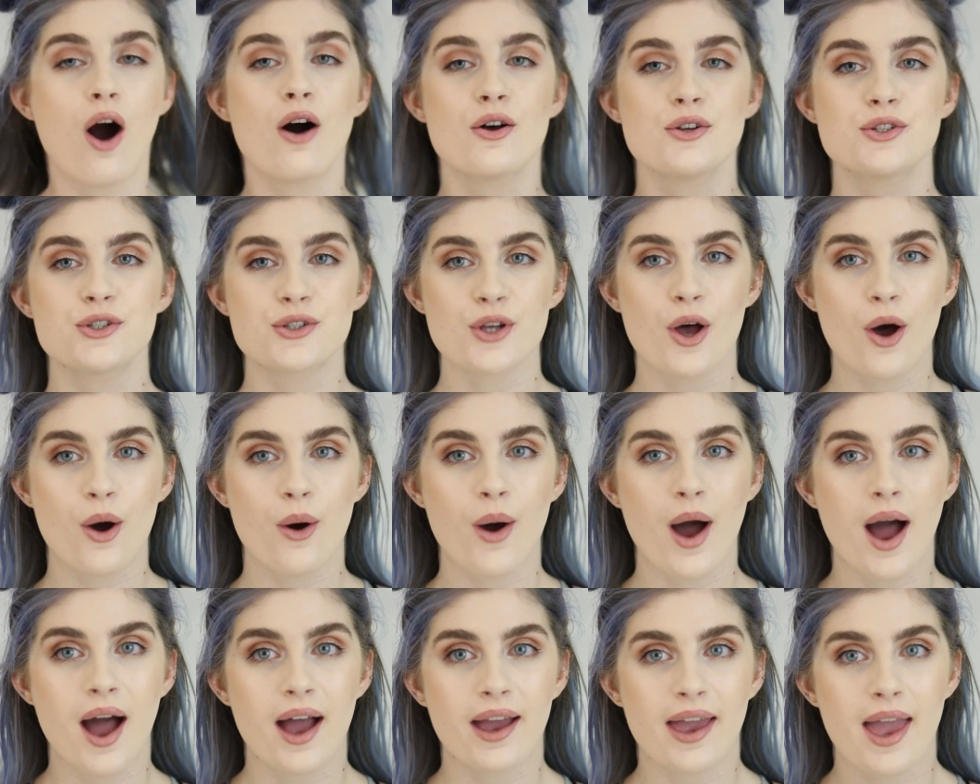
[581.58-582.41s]
Also,
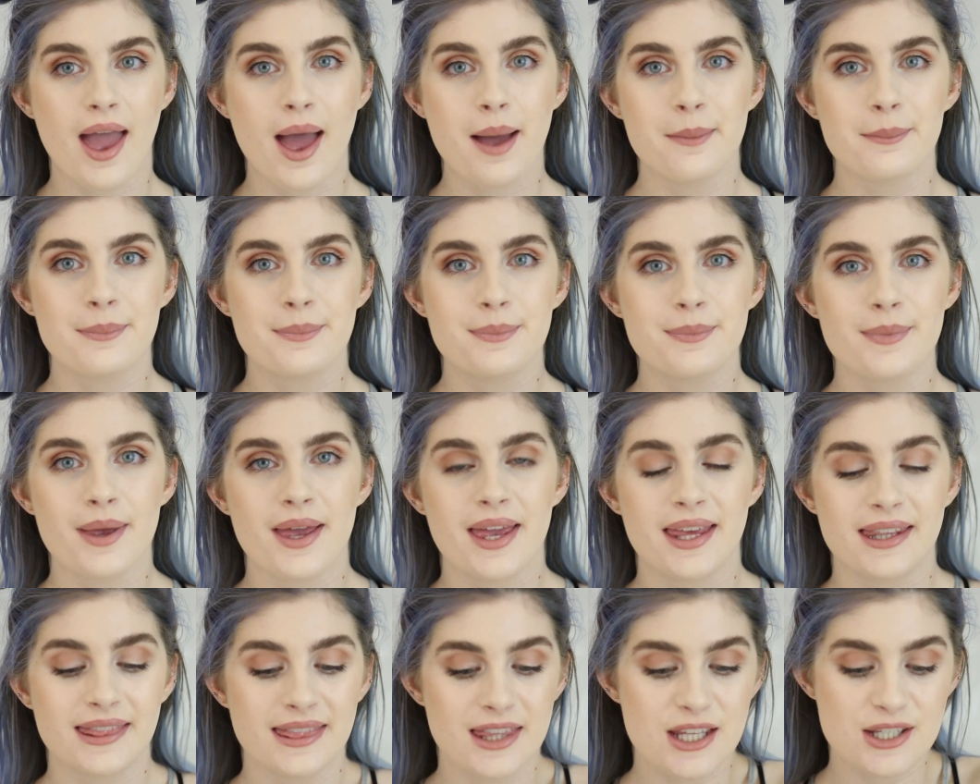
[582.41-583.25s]
I am
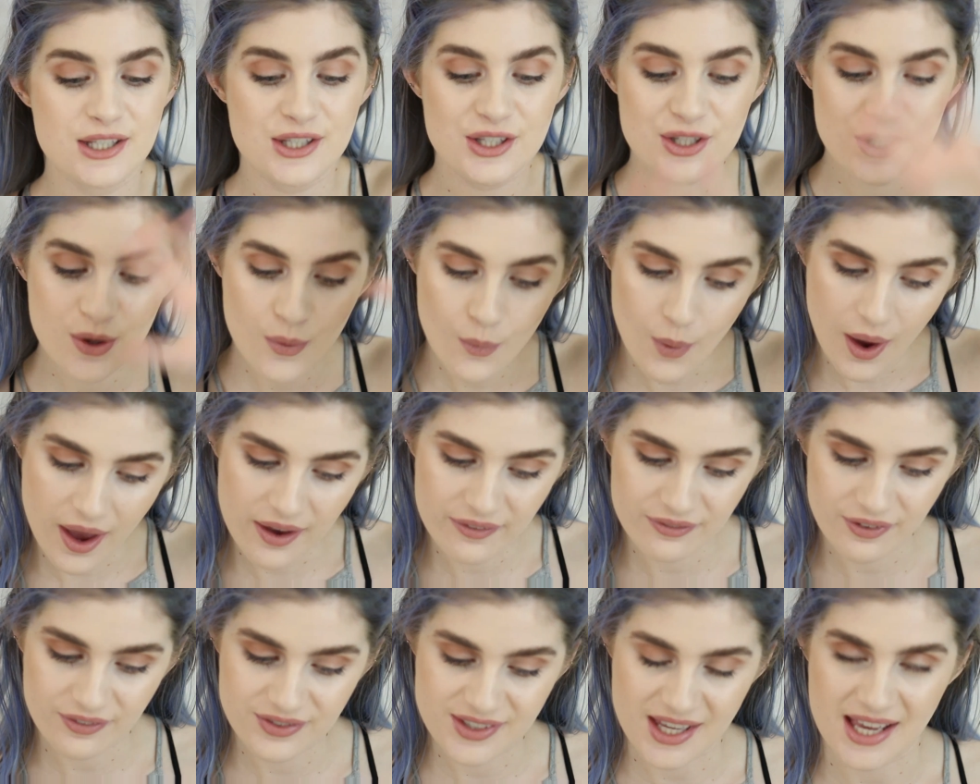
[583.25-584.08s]
in this new
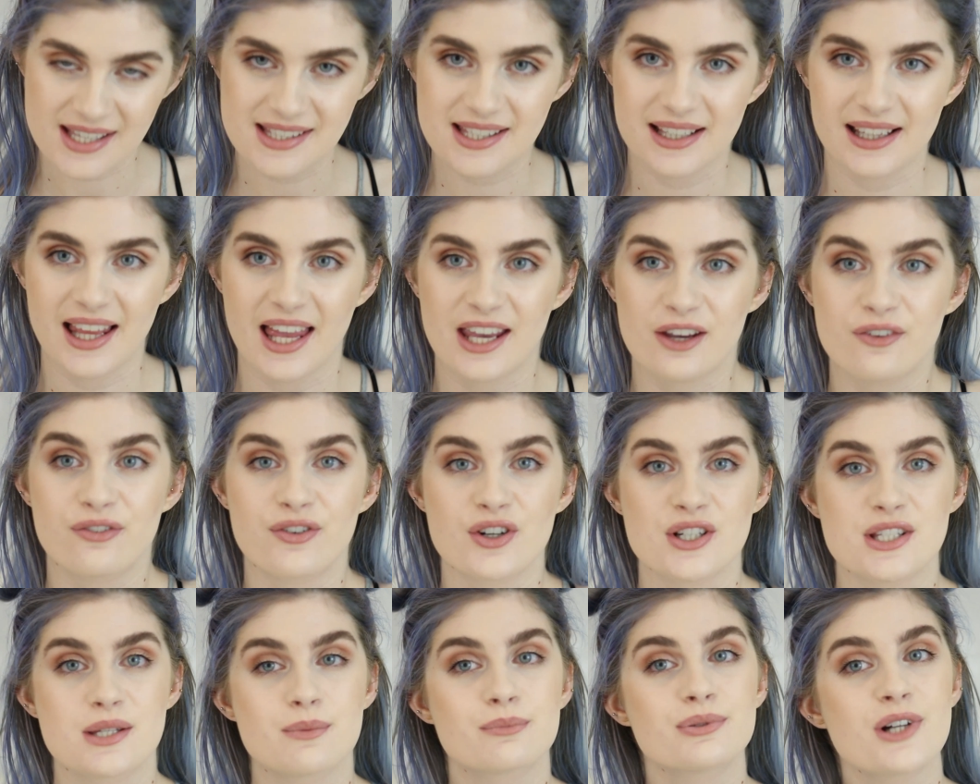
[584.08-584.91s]
wave of testing
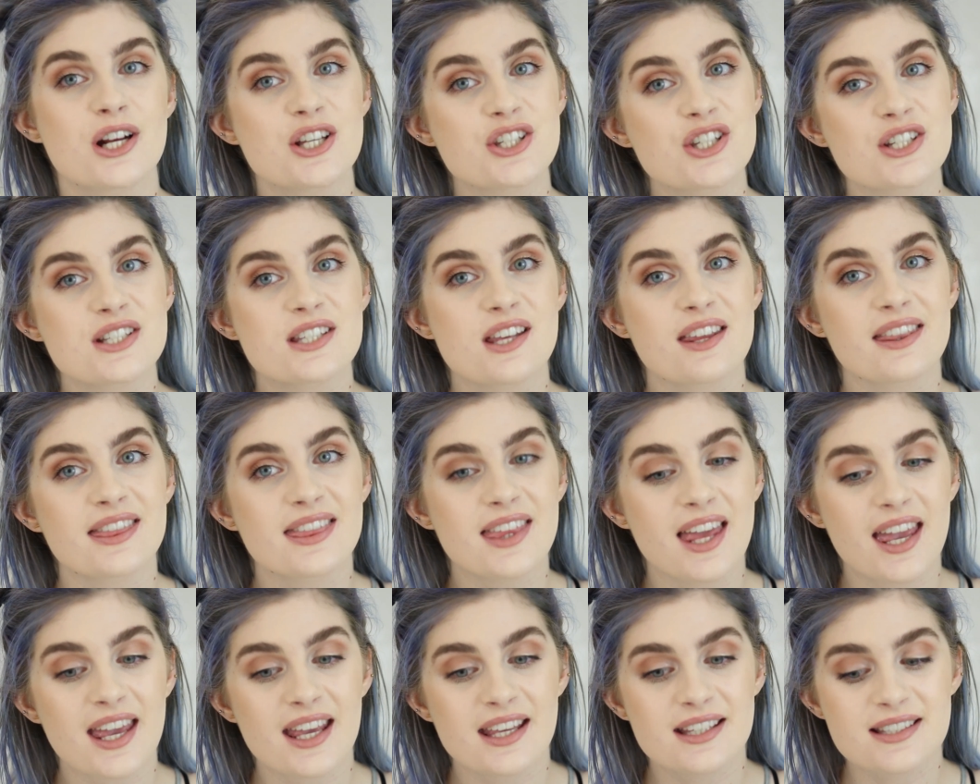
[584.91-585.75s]
first impressions on
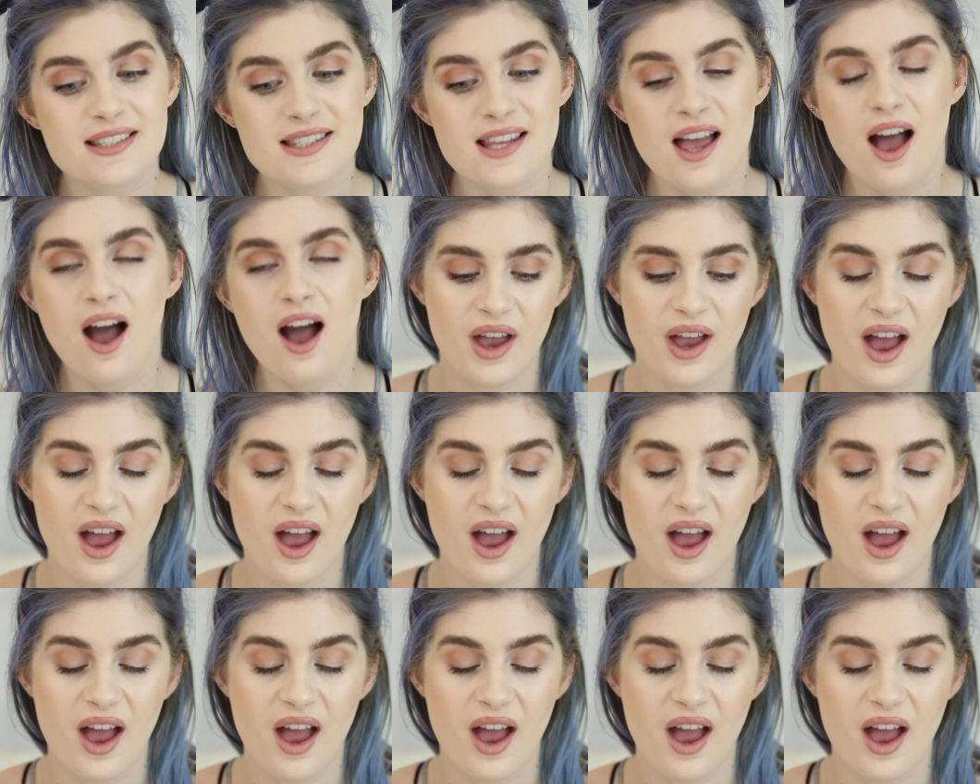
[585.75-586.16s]
things.